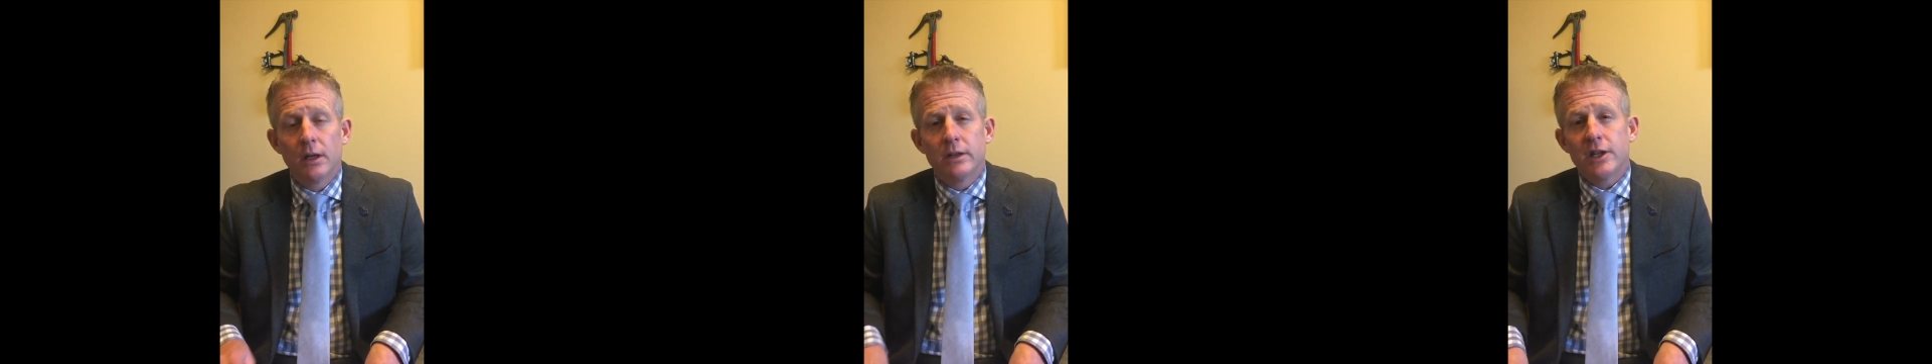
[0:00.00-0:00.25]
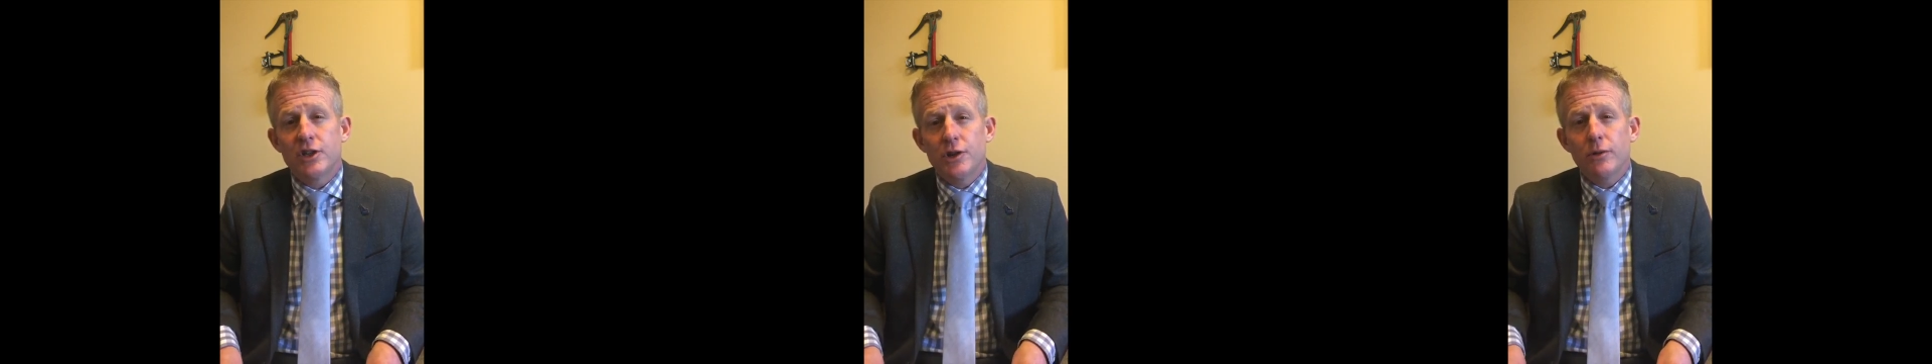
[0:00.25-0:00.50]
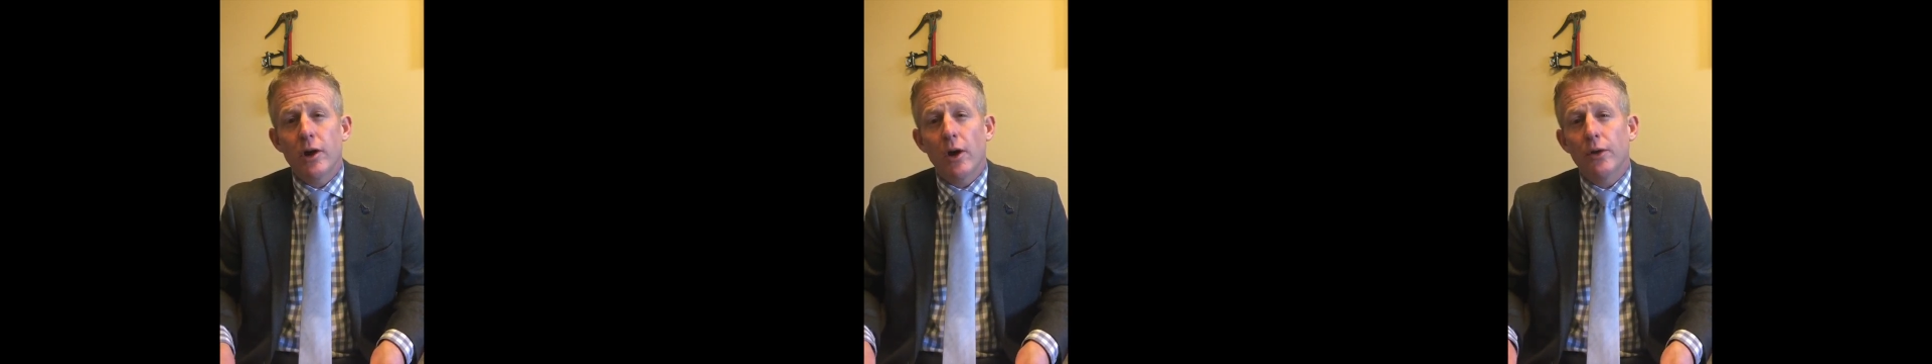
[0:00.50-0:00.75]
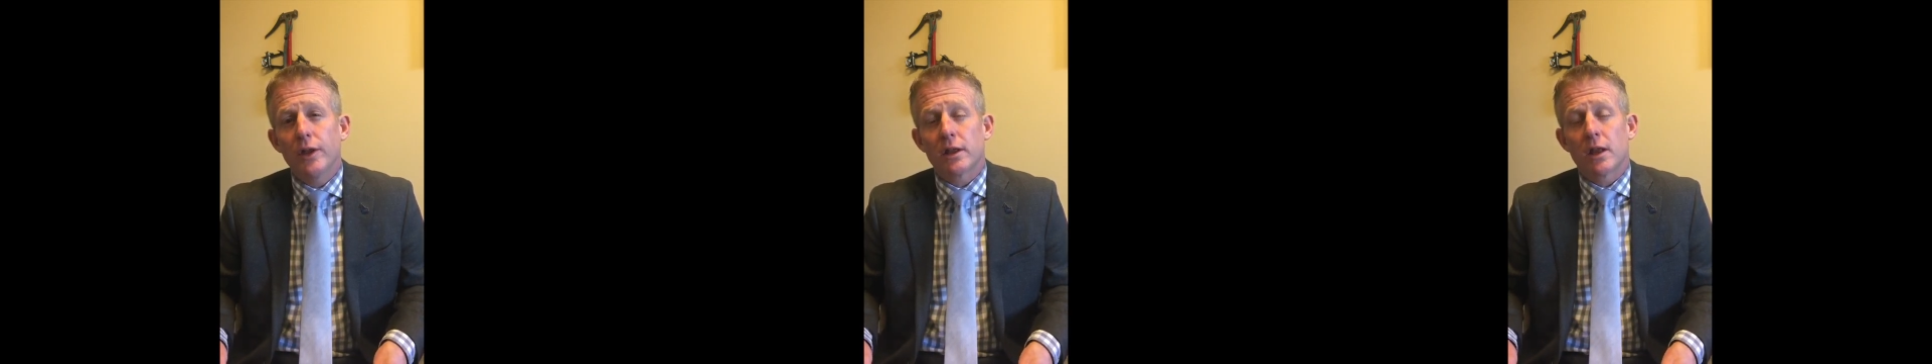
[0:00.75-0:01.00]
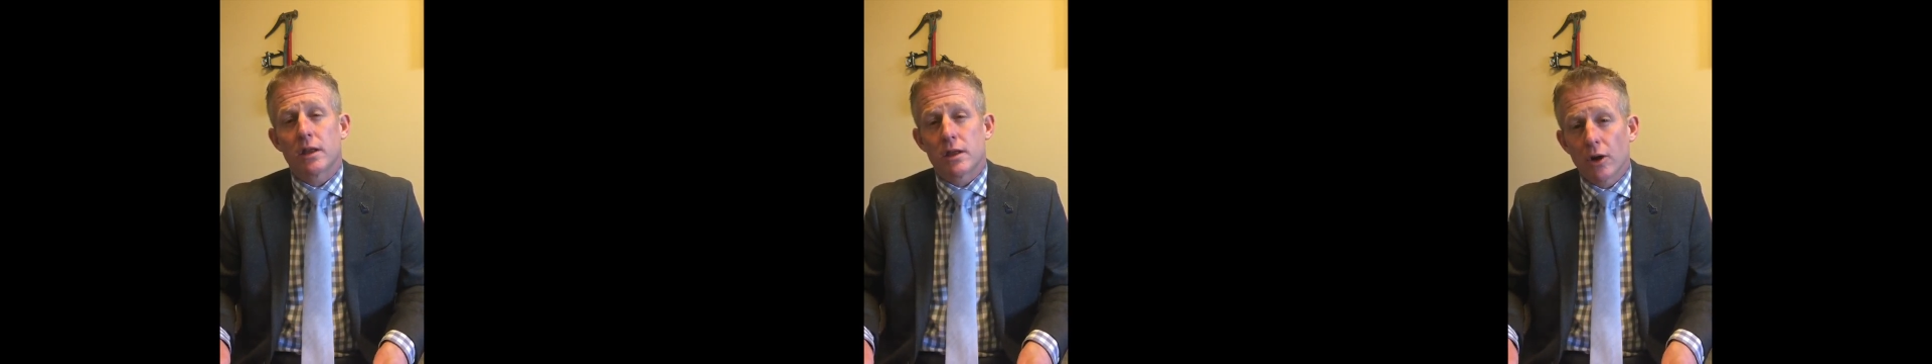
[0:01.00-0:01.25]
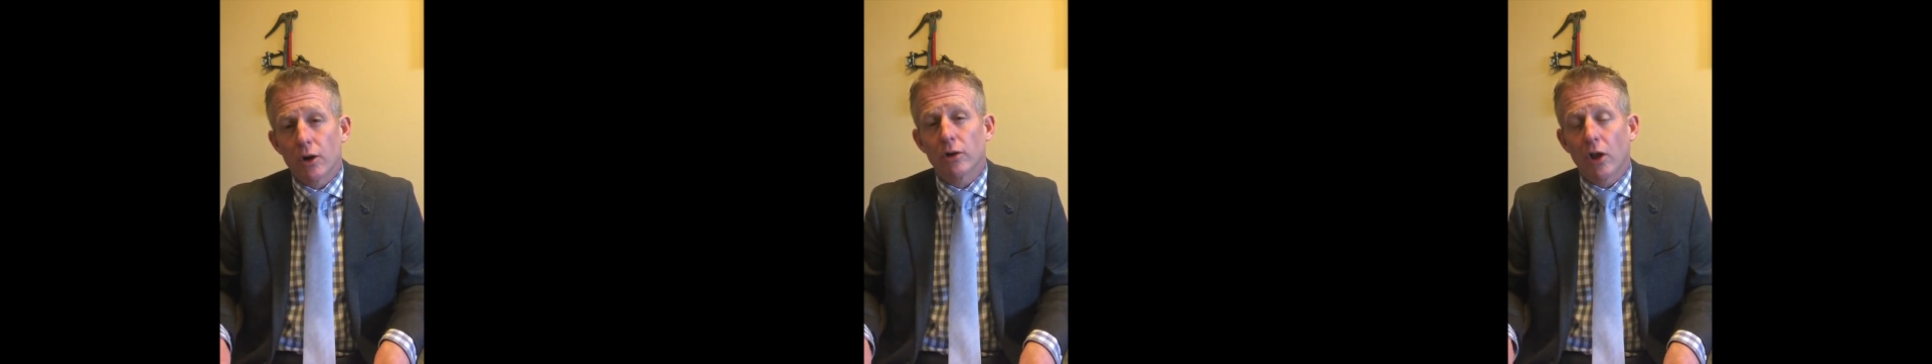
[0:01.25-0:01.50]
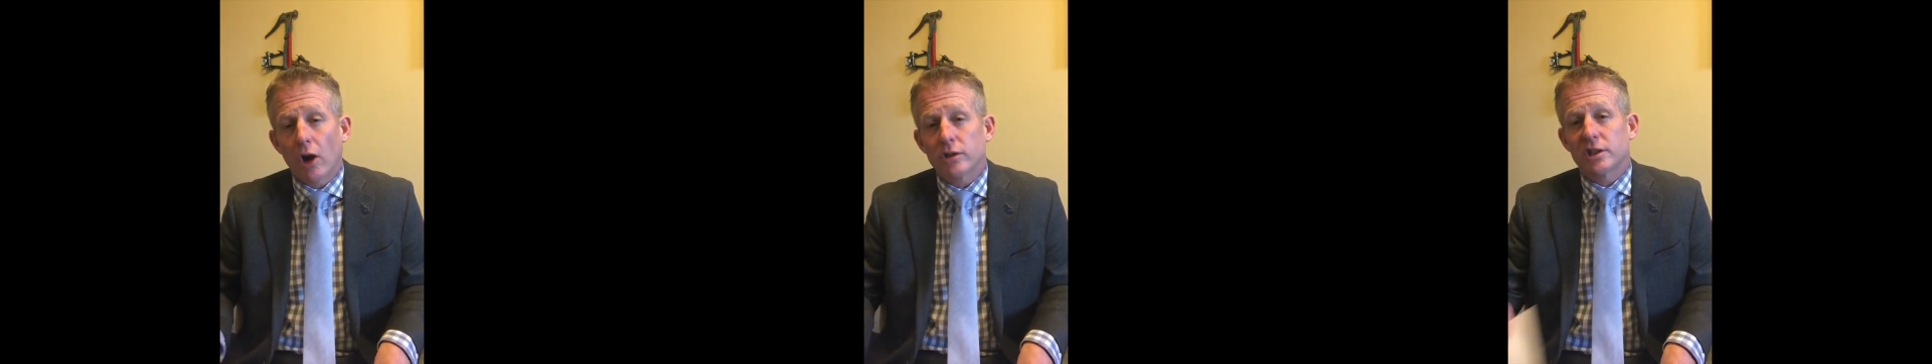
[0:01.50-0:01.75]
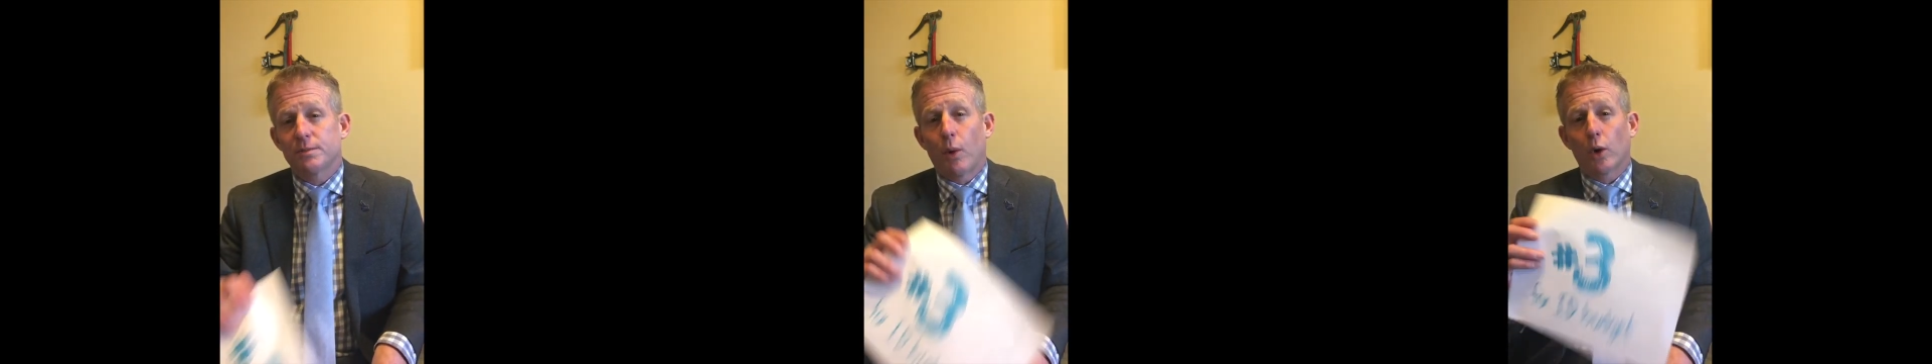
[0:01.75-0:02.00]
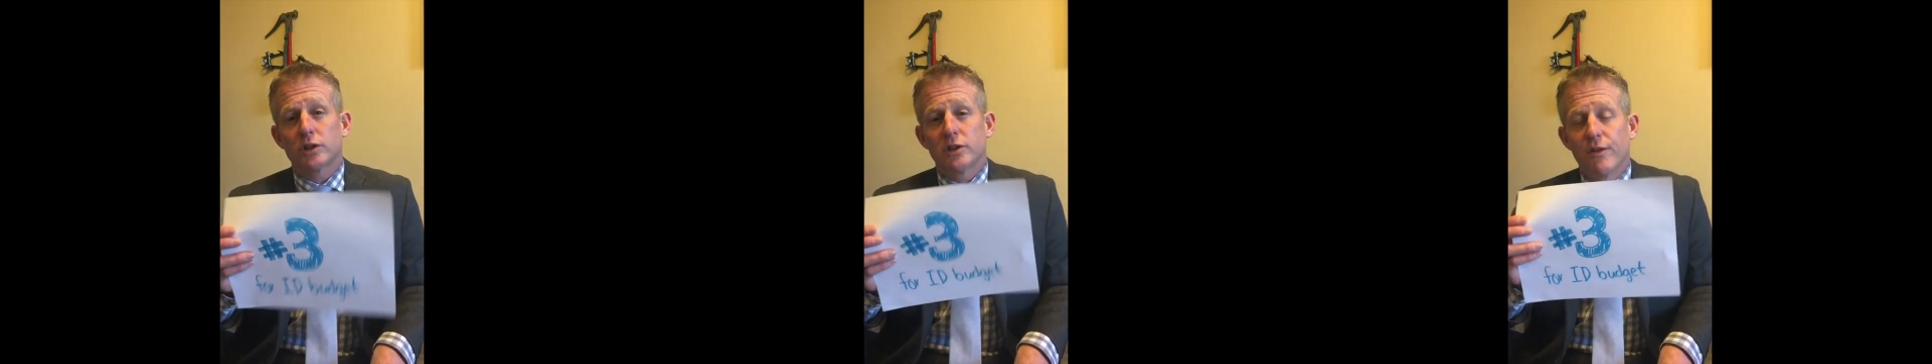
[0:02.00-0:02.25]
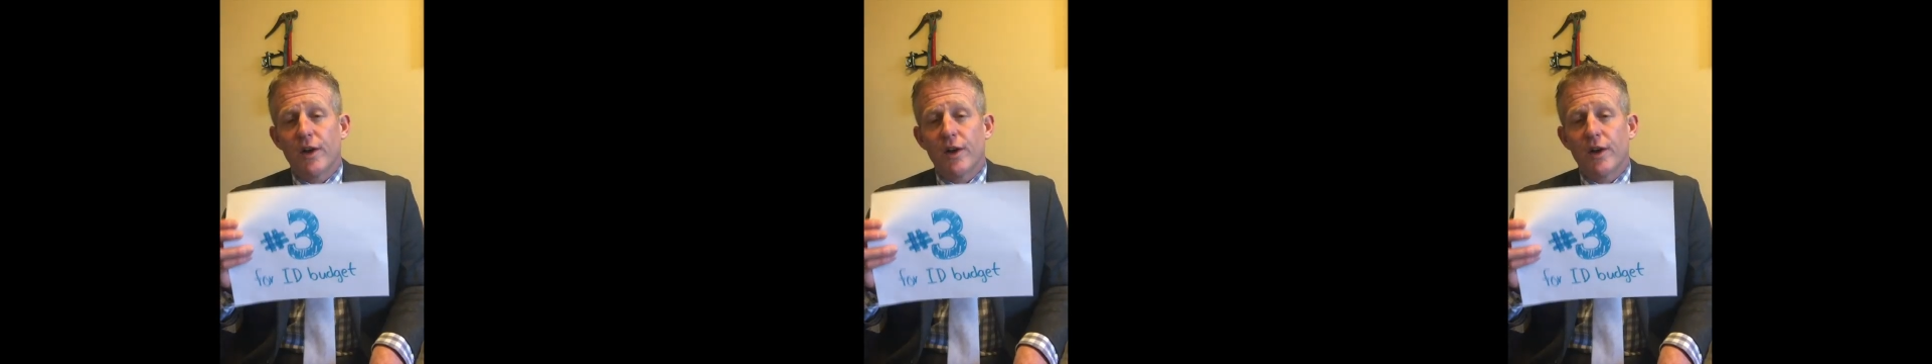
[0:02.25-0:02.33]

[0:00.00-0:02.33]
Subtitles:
Did you know that the third largest portion